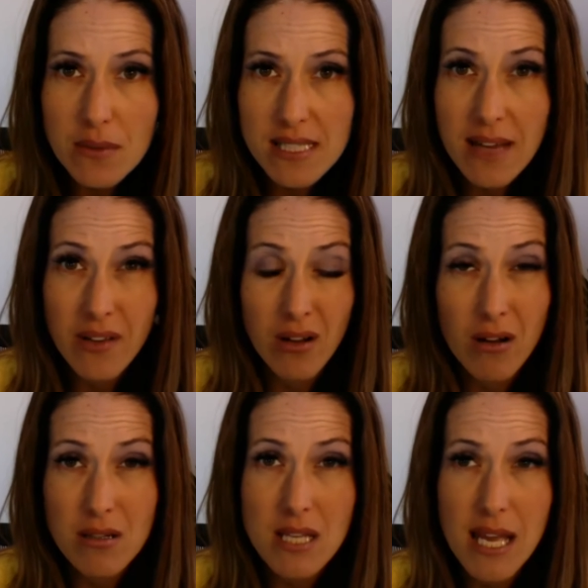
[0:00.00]
I was having a
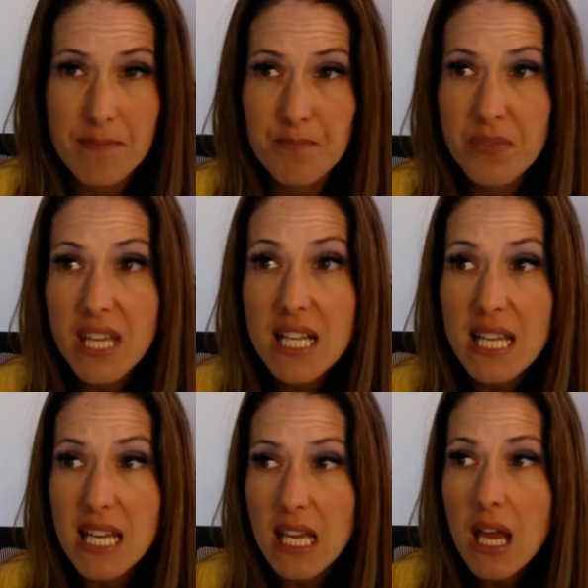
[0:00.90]
hard time
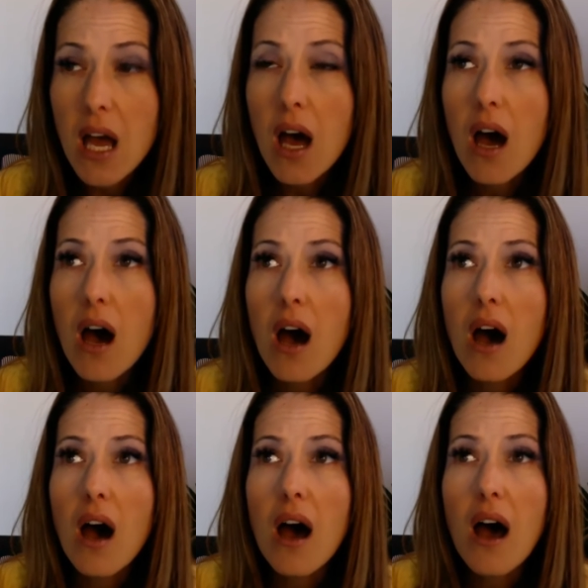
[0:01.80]
eating.
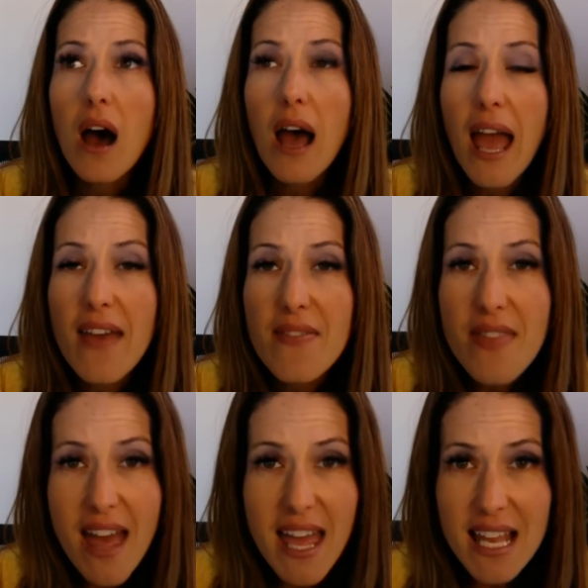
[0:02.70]

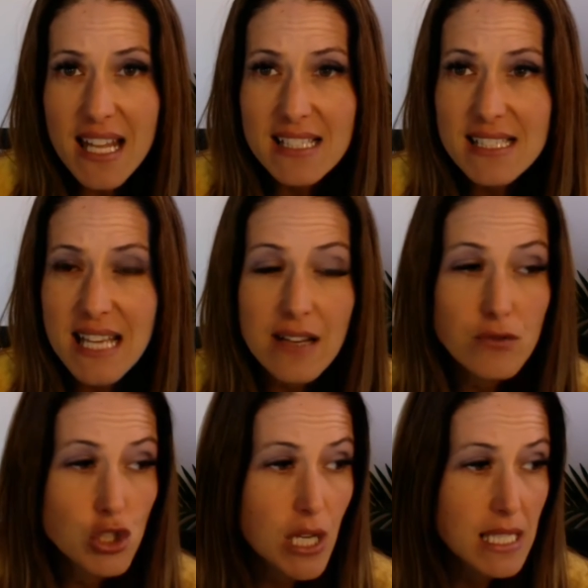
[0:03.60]
And then instead
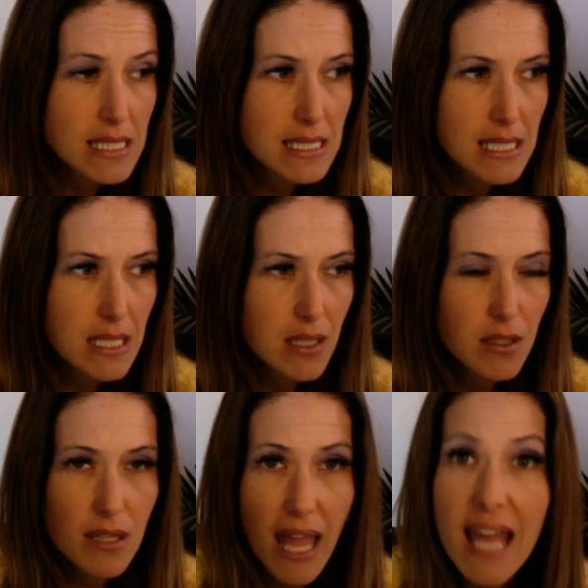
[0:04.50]
of just
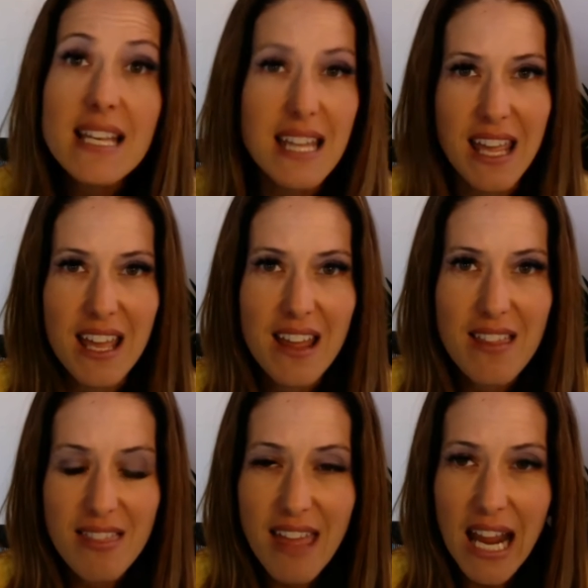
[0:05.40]
ending
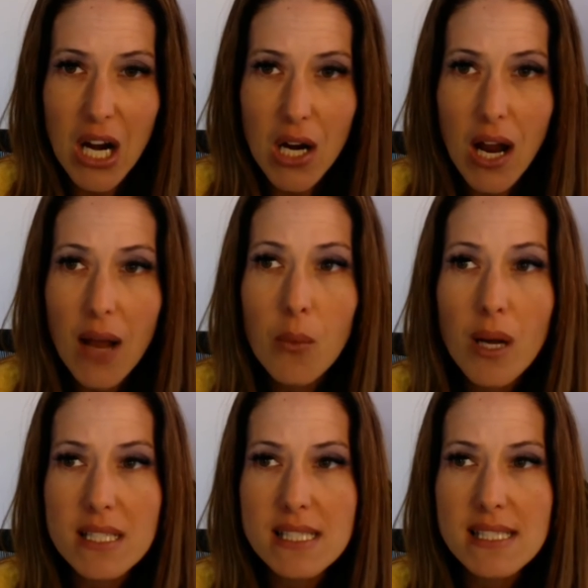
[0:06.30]
there, I
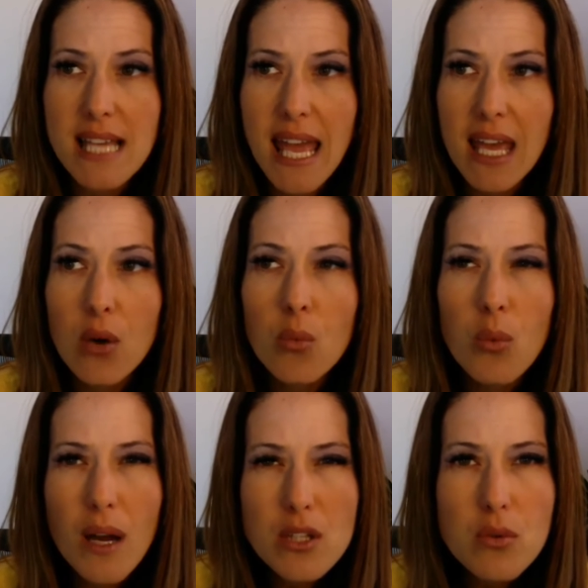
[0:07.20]
want to say,
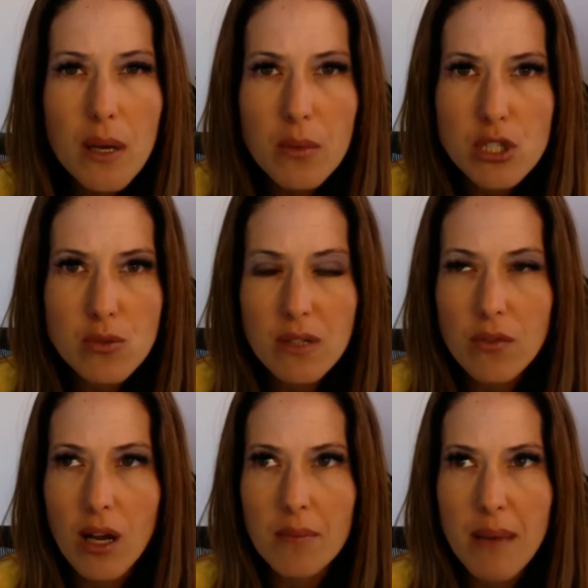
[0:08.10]
what do I wish would
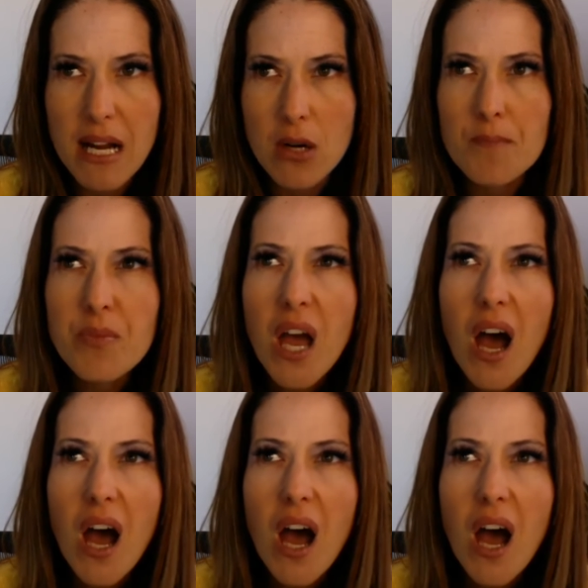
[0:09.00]
have gone better?